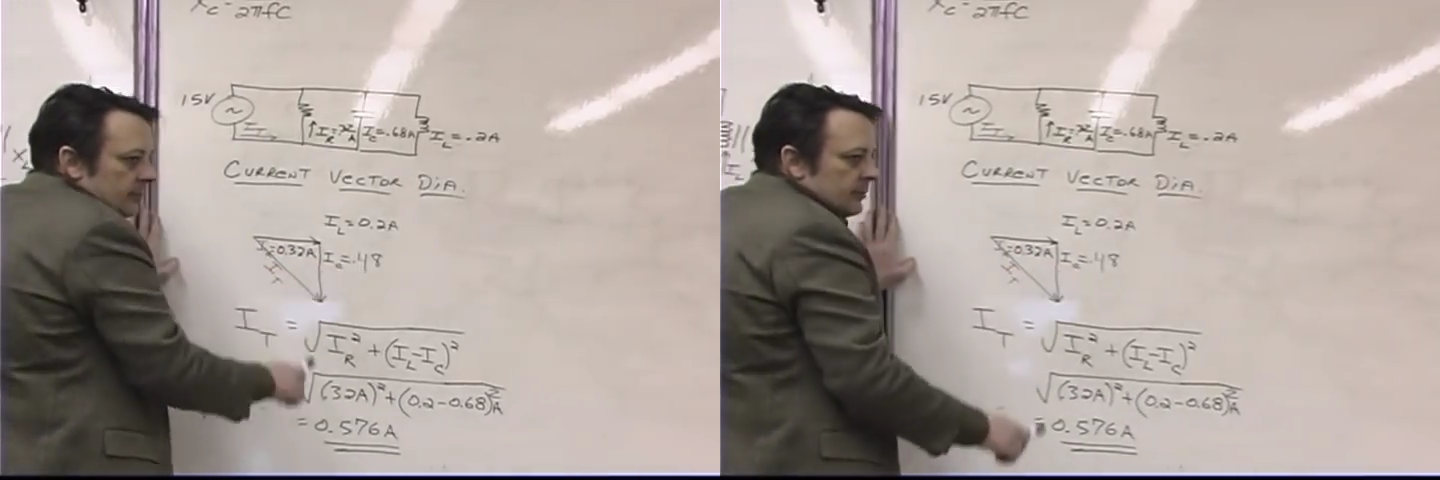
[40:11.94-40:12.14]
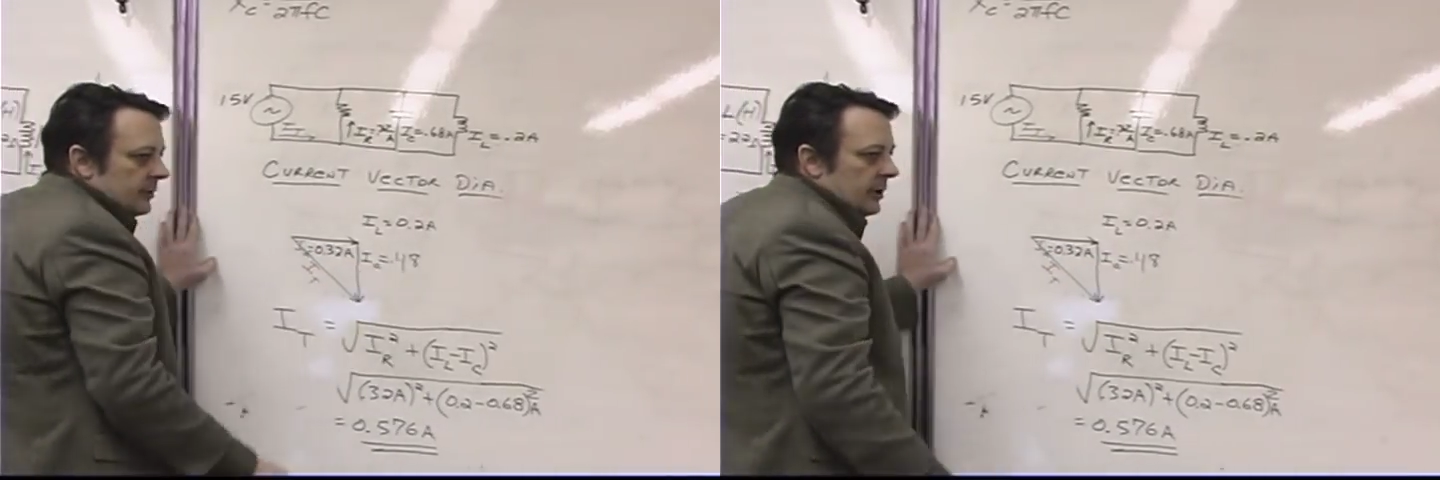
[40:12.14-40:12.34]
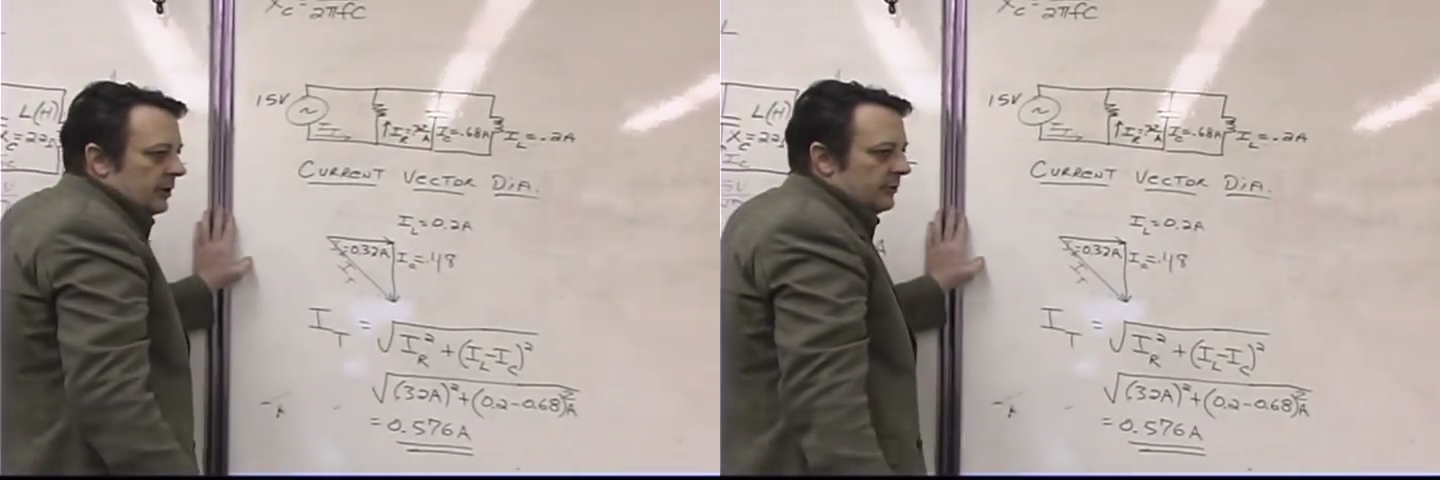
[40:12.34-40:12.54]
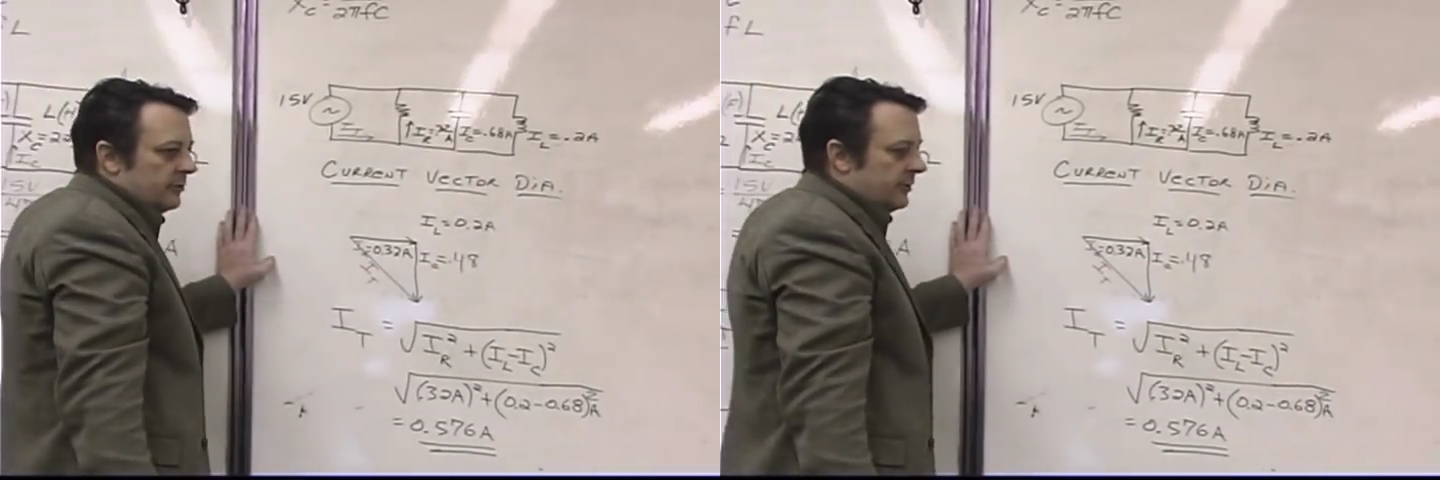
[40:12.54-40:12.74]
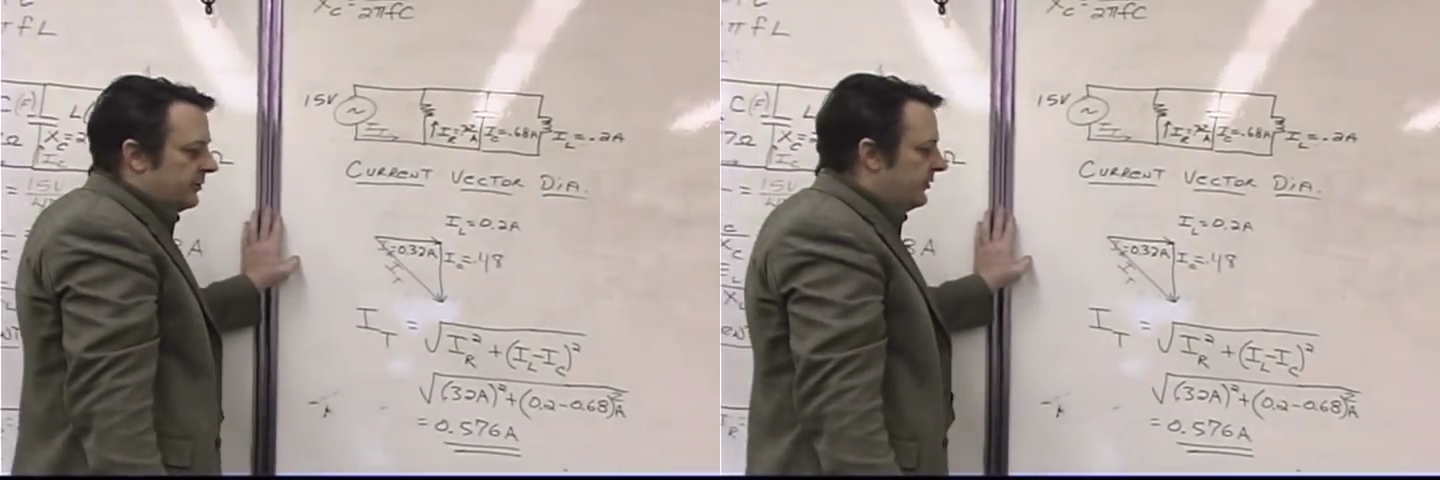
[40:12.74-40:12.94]
Okay,
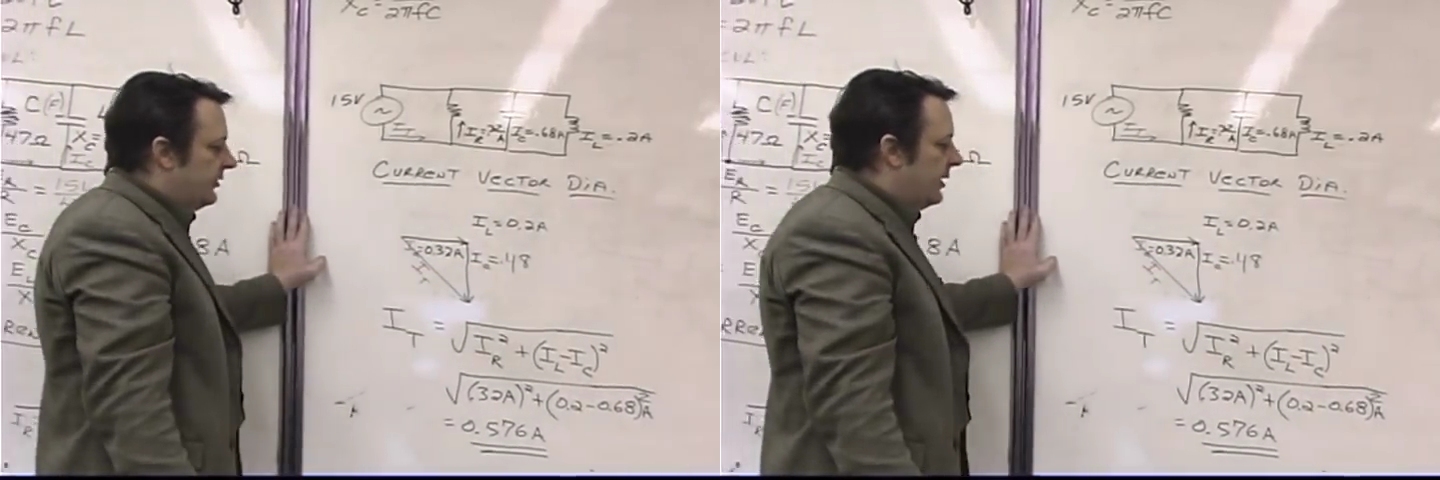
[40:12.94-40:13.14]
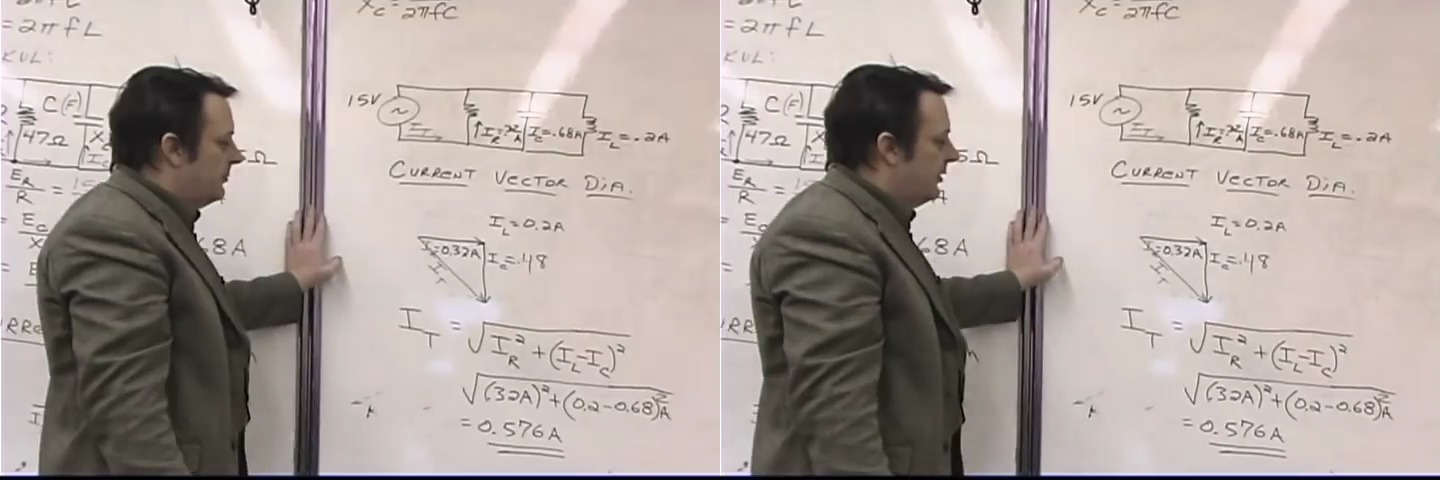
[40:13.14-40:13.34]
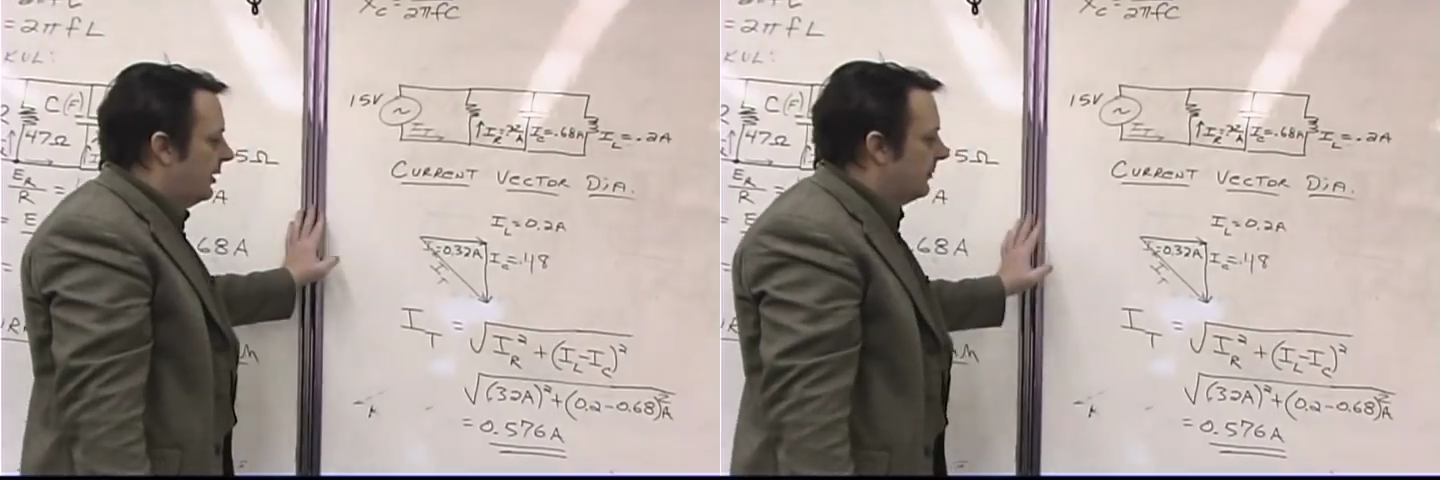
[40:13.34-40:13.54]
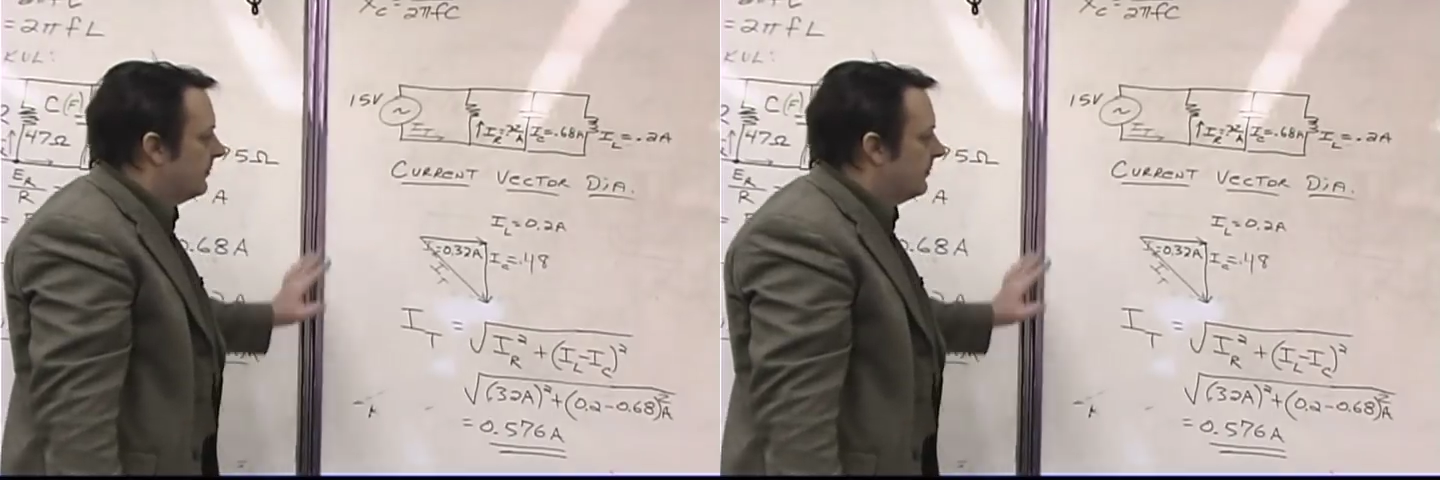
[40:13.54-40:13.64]
so it's the same thing.